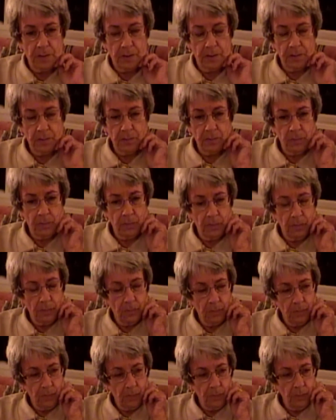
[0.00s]
So
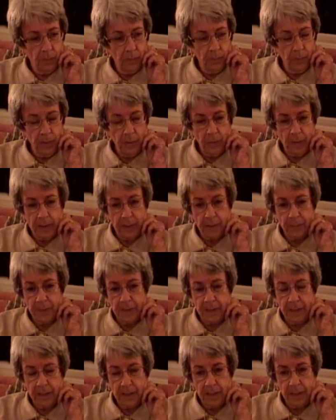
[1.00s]
we went
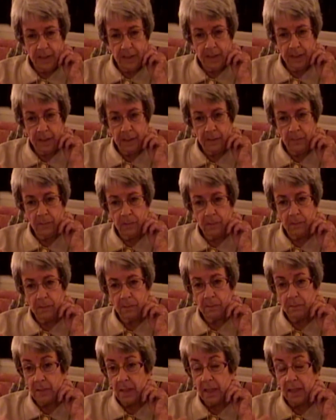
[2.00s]
upstairs and
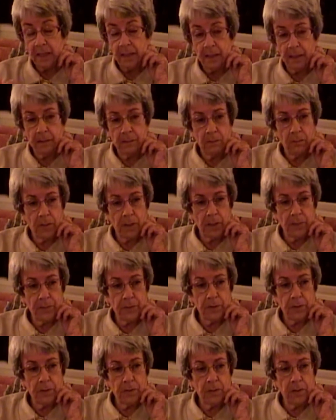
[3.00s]
had whatever
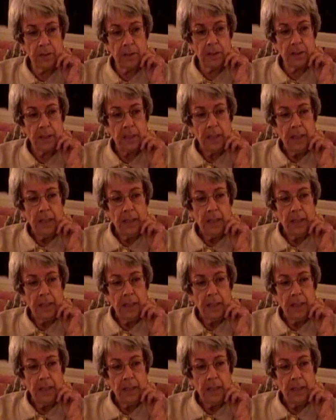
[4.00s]
to drink.